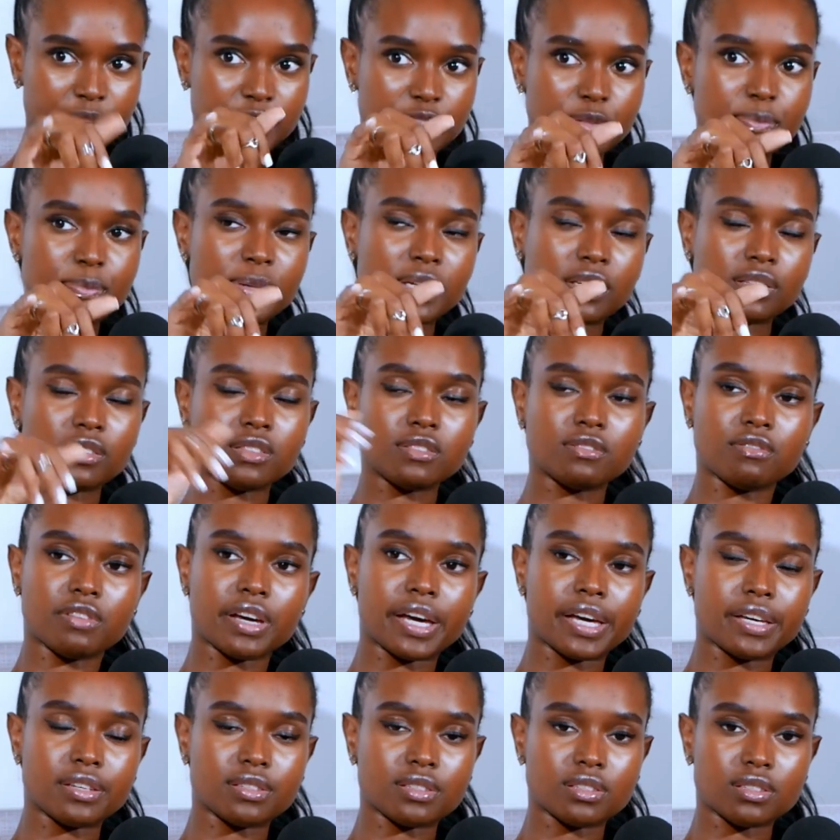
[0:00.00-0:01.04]

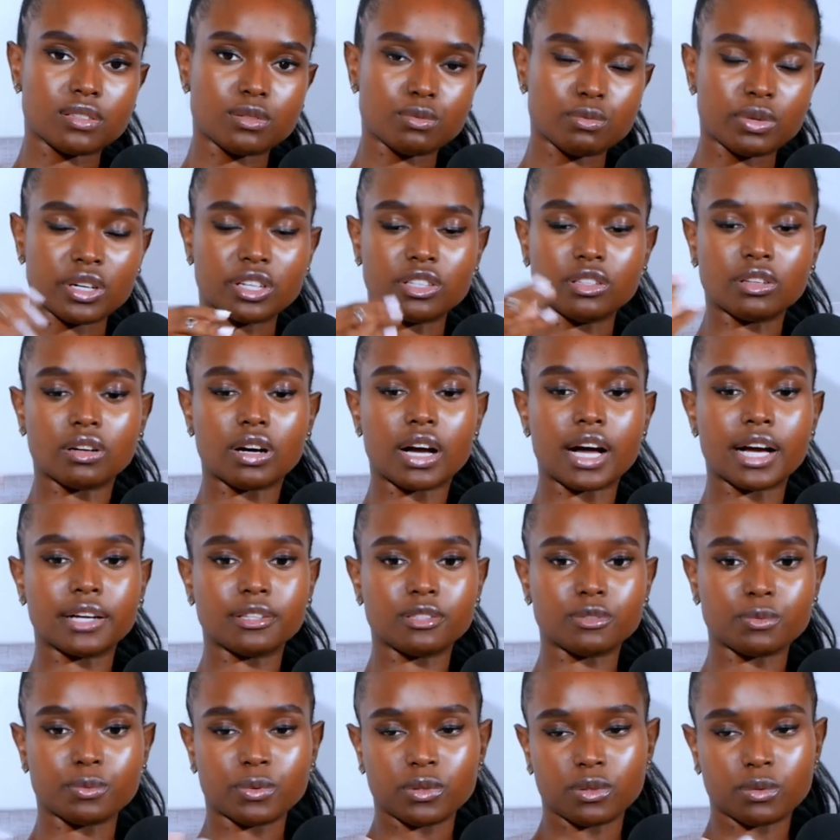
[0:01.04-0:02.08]
perspectivize where you're
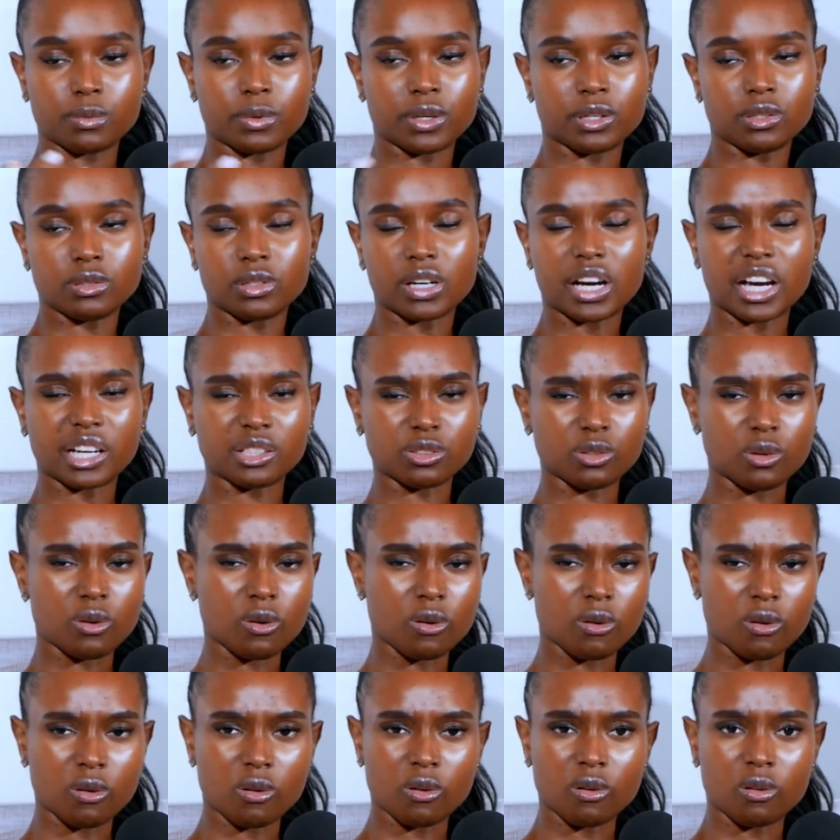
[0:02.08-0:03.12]
at with where you can
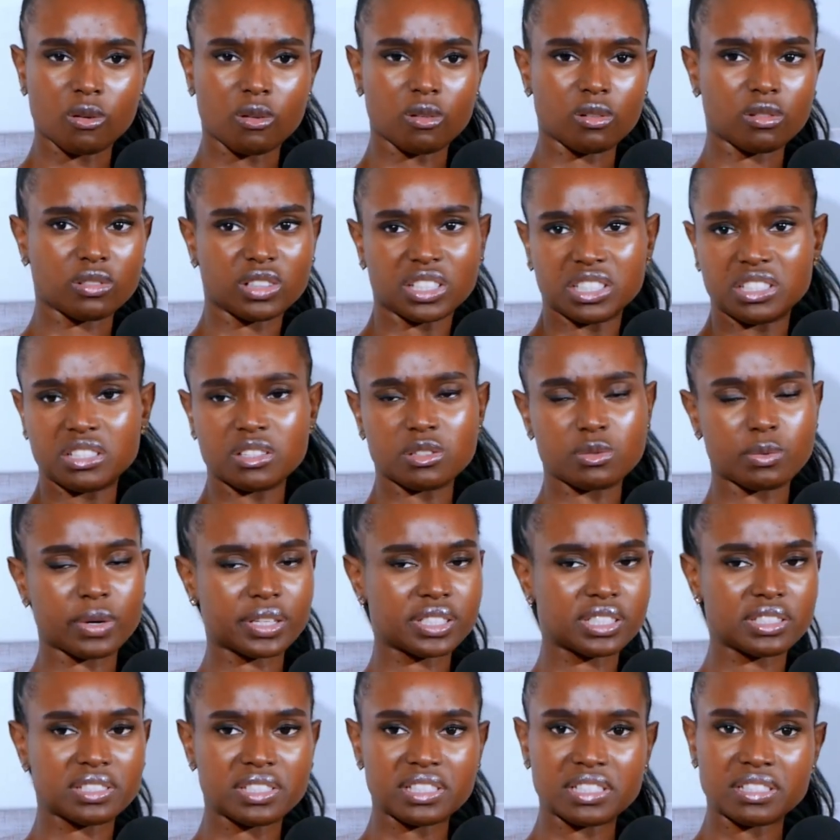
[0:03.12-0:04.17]
go, or it is
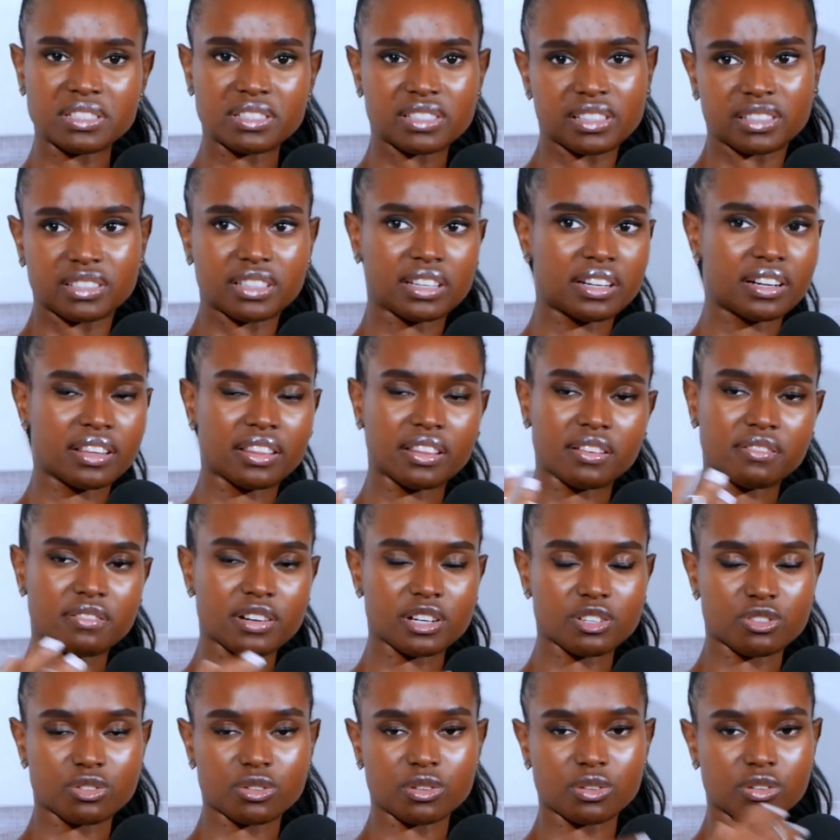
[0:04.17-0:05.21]
what it is. That's another
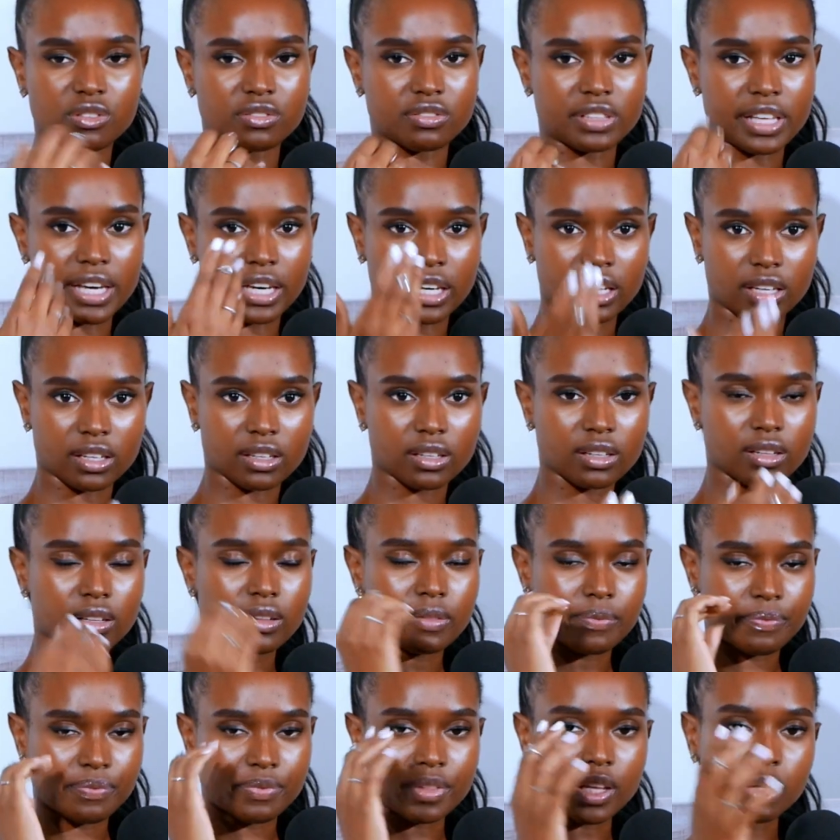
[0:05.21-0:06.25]
version of like
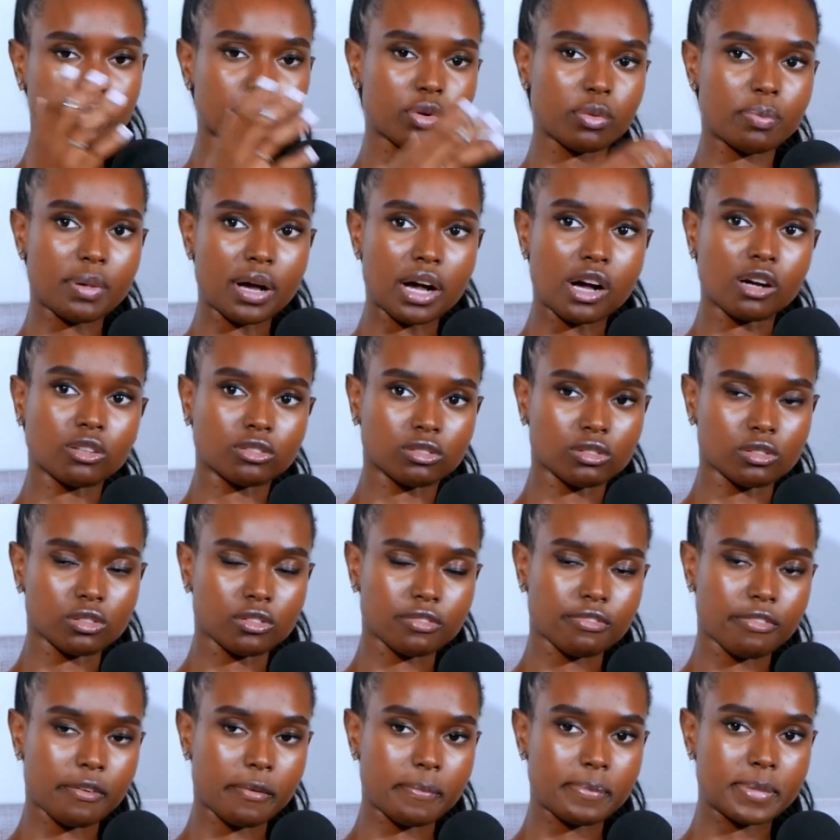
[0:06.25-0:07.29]
that proper
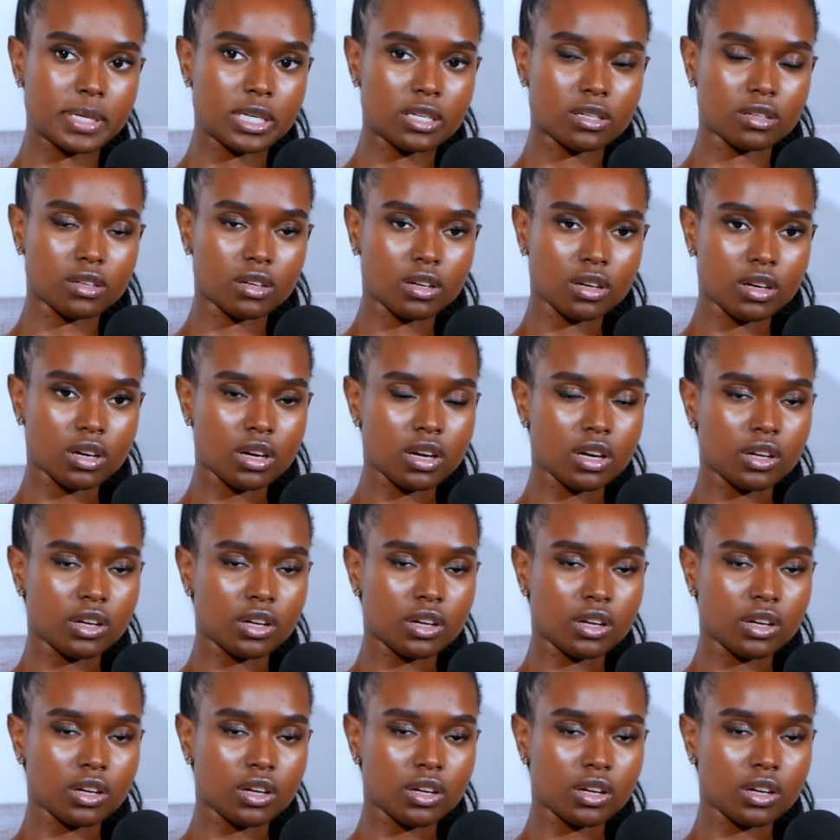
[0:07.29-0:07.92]
outlook for me.